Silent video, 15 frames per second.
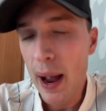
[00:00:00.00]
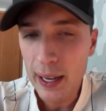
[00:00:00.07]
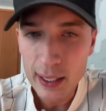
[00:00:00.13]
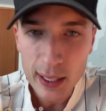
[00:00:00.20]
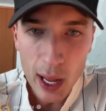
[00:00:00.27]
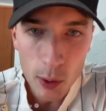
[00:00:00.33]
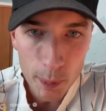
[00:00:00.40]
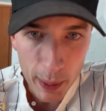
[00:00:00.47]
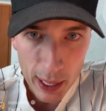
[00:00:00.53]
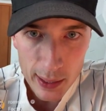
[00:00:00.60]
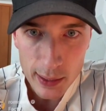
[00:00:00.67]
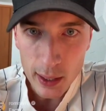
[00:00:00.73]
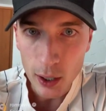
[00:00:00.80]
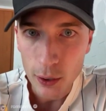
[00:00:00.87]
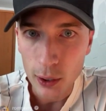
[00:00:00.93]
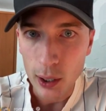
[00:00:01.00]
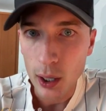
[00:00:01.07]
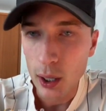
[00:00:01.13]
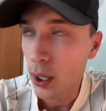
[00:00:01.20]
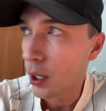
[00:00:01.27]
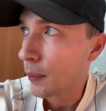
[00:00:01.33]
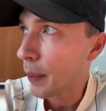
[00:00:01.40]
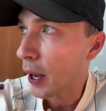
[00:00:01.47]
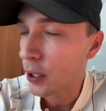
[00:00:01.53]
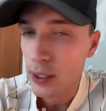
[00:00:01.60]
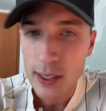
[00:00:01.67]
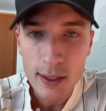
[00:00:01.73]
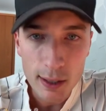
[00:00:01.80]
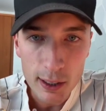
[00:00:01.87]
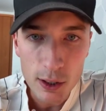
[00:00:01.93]
back in Albania,
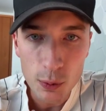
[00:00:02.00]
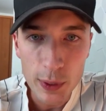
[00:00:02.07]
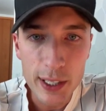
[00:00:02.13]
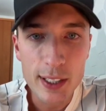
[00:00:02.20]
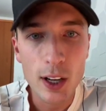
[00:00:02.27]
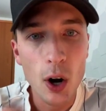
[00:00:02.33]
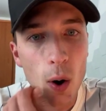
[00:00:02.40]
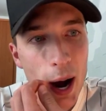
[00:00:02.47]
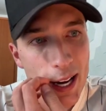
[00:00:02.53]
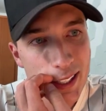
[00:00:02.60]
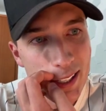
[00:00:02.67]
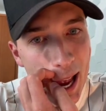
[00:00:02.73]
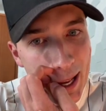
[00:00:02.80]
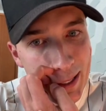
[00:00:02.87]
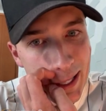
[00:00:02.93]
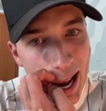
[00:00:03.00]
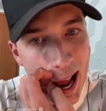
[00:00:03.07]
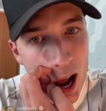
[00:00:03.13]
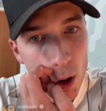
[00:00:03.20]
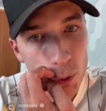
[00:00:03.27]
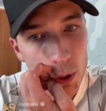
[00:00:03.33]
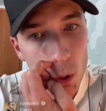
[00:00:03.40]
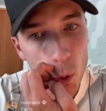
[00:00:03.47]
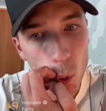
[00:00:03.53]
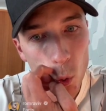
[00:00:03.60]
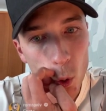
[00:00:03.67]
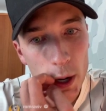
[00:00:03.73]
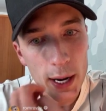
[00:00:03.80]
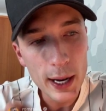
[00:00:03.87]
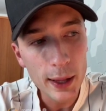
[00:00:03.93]
about 6 weeks ago, I sat
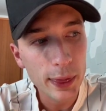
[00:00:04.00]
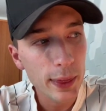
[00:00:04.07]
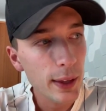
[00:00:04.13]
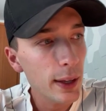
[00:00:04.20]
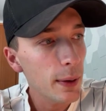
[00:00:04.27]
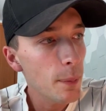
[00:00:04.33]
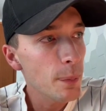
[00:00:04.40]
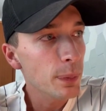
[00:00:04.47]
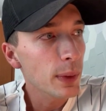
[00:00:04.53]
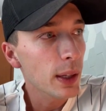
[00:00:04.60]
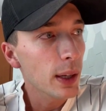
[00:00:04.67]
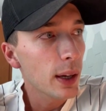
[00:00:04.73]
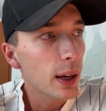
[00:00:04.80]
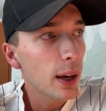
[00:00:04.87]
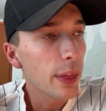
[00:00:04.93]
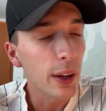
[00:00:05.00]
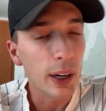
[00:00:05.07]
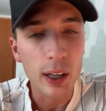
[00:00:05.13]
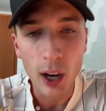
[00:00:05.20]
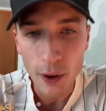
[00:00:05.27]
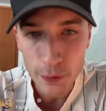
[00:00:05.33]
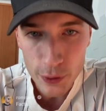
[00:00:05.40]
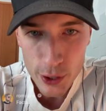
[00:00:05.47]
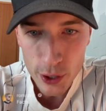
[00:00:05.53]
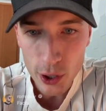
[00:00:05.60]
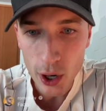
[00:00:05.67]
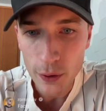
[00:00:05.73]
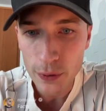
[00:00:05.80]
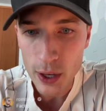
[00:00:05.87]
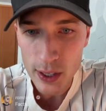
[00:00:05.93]
down with the
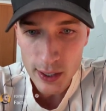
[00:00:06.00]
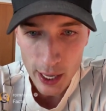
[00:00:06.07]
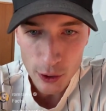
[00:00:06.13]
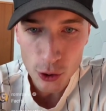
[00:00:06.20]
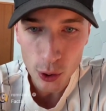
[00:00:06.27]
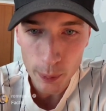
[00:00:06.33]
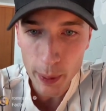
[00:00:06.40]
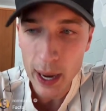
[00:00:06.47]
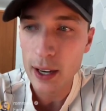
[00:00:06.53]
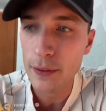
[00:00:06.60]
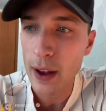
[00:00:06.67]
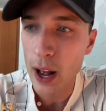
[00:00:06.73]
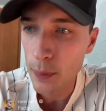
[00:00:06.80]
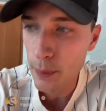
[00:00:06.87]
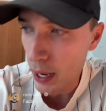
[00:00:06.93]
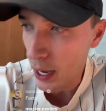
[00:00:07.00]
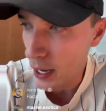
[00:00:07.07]
governor of the Central Bank of